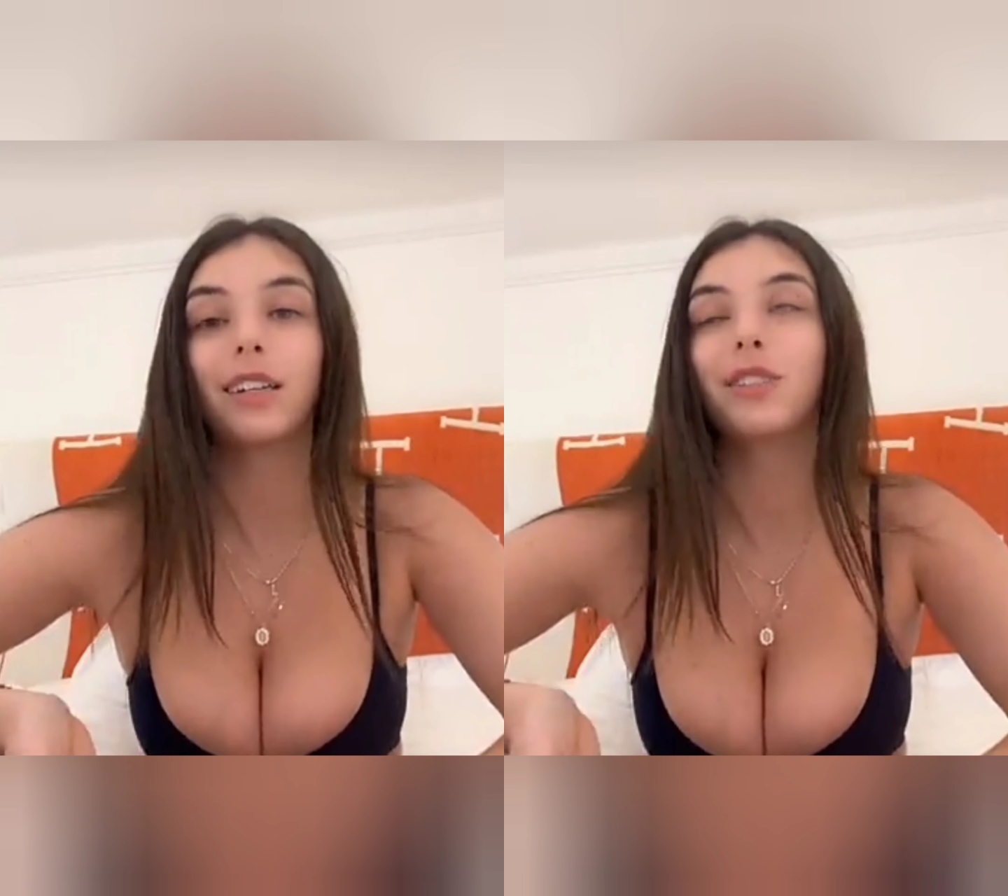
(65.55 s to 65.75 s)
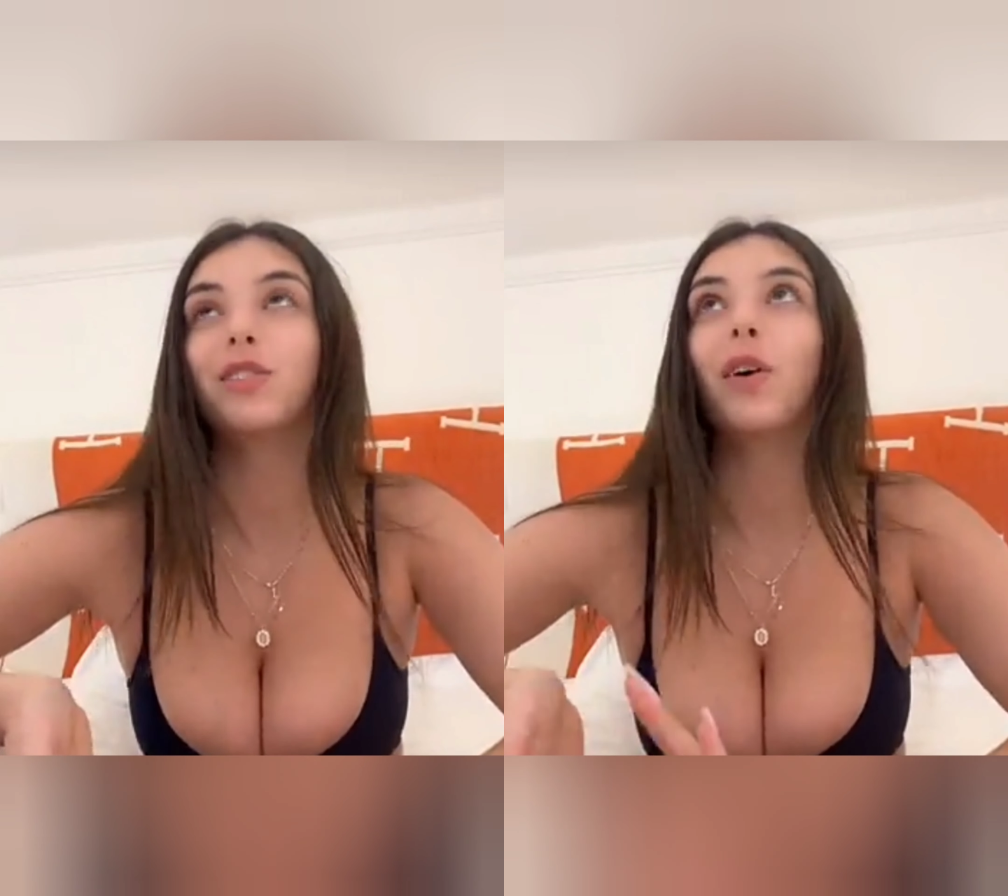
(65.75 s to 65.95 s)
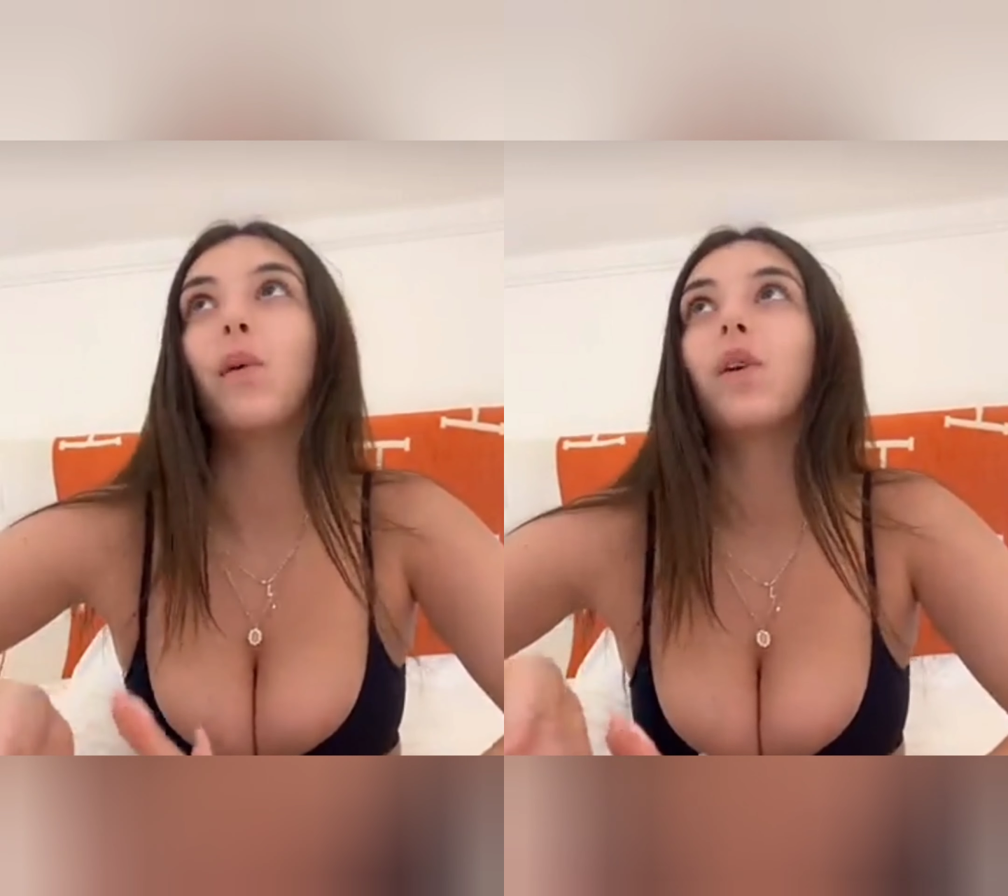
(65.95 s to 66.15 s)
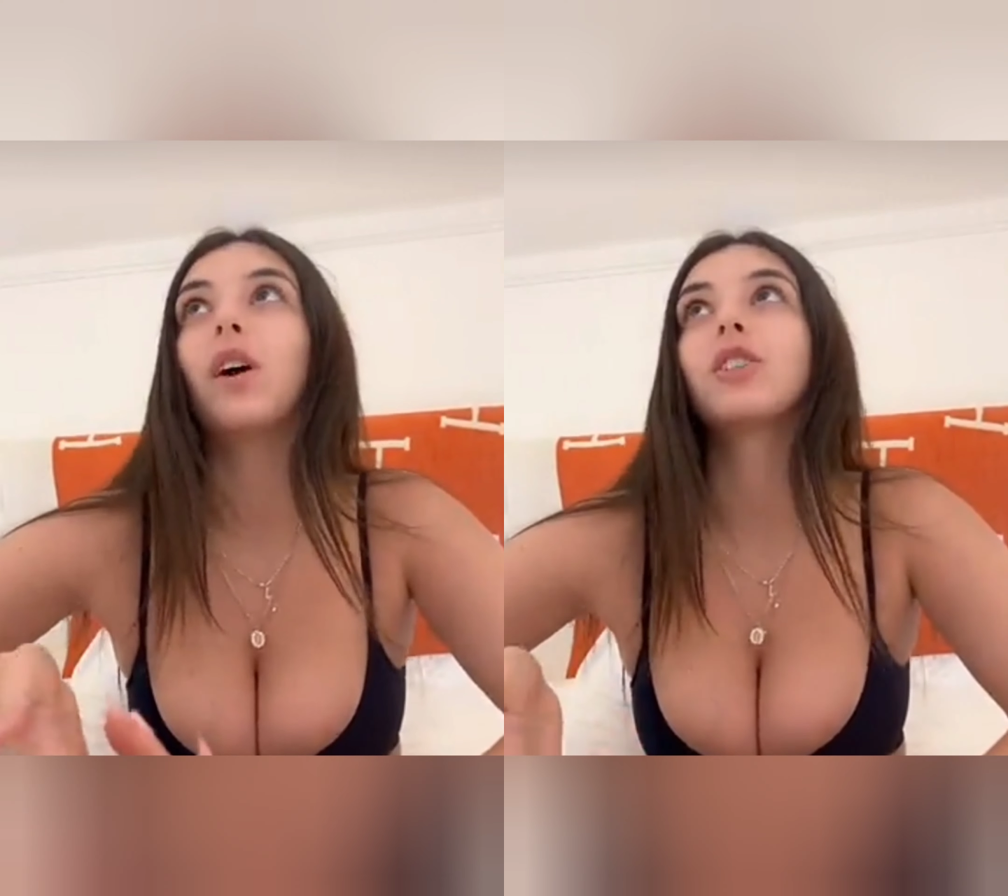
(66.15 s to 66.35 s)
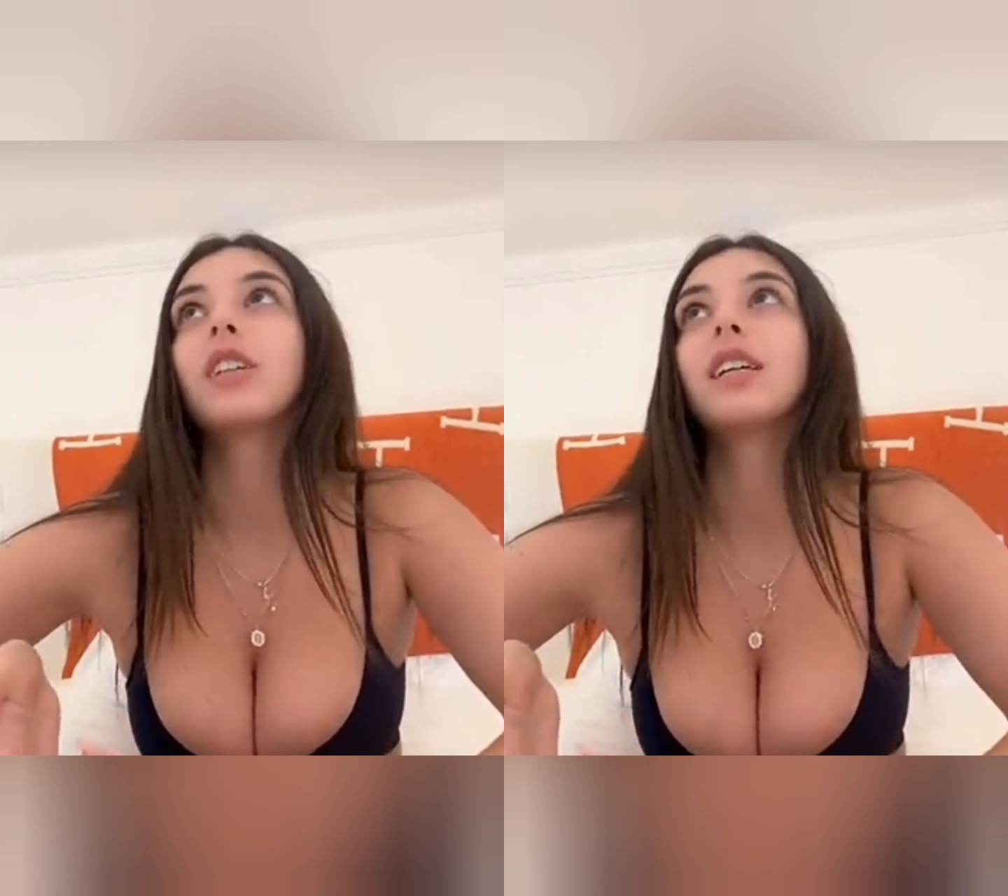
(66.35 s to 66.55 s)
Don't
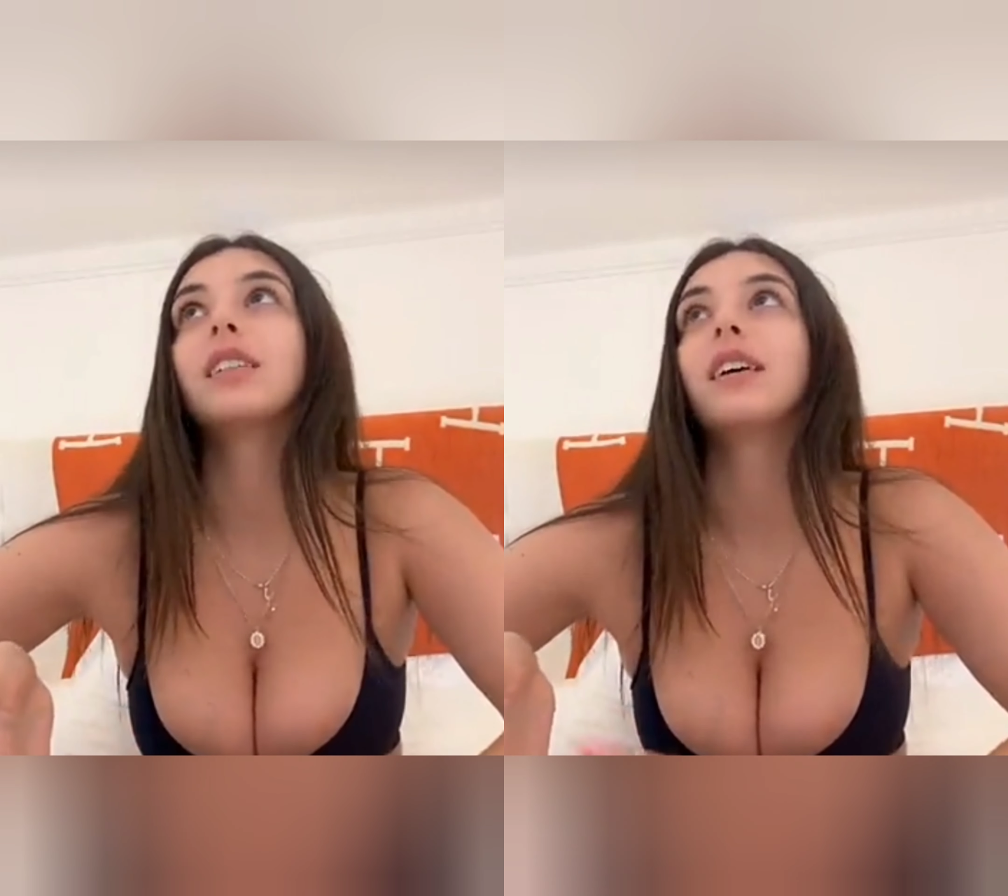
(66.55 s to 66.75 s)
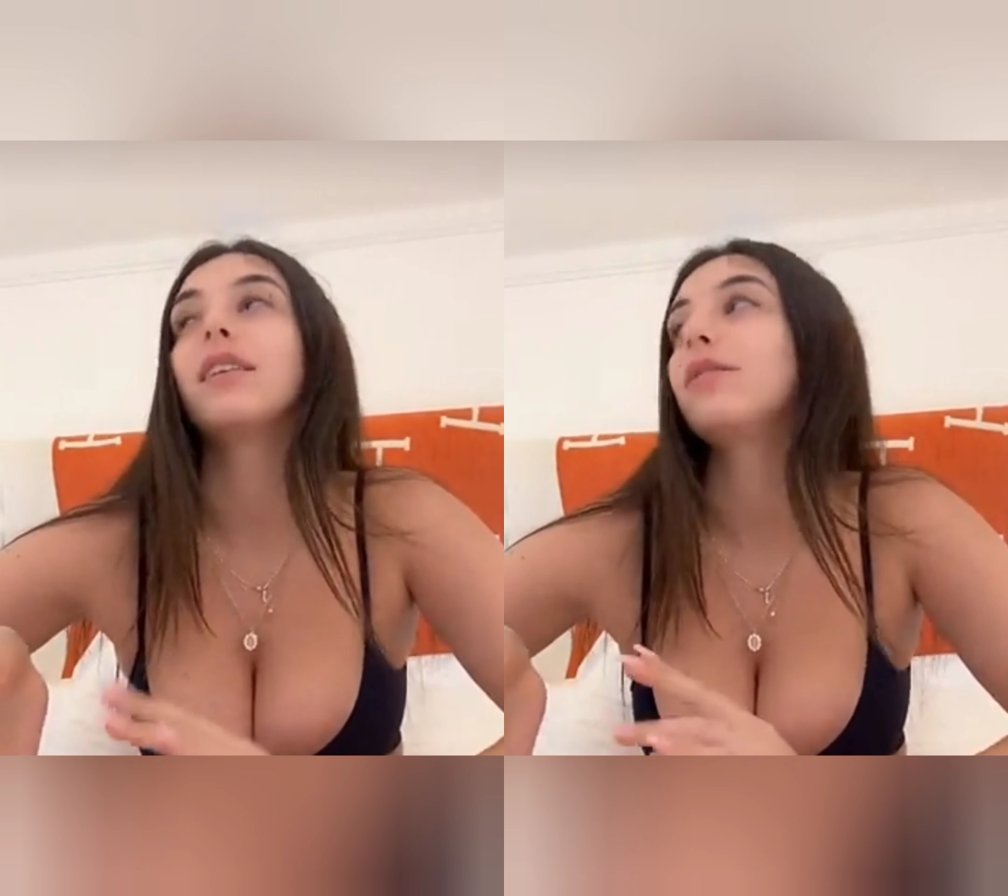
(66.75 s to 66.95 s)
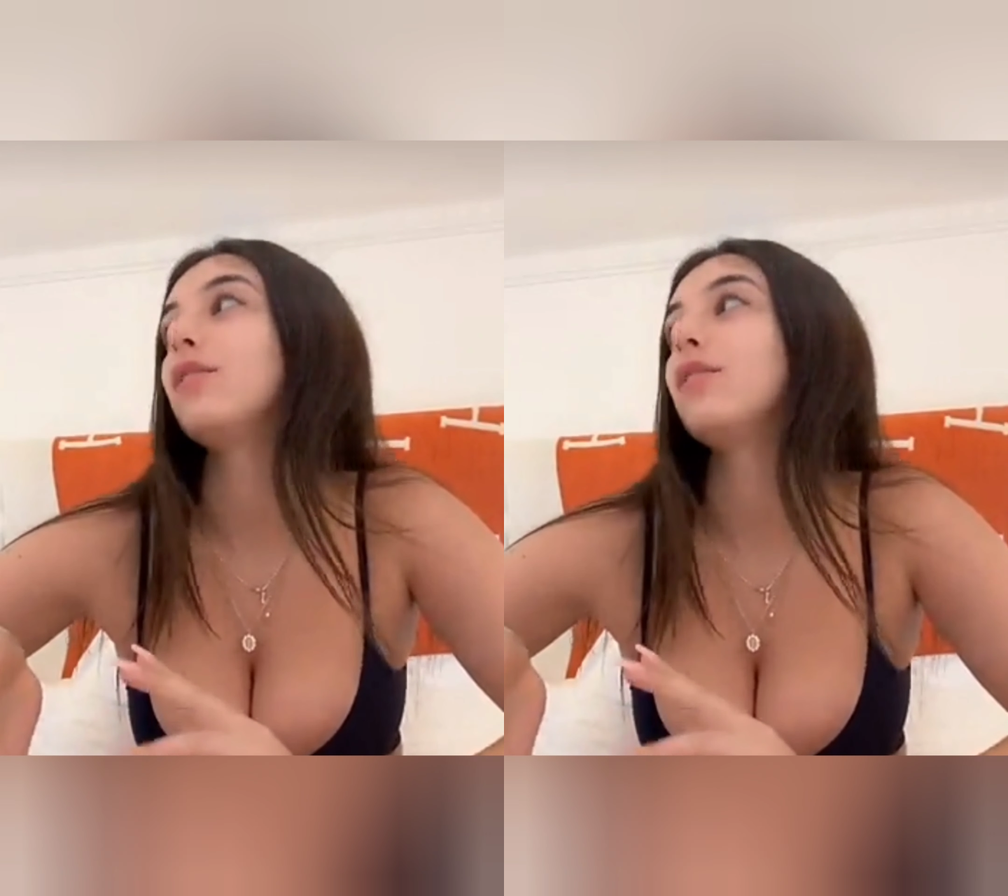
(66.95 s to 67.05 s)
watch this if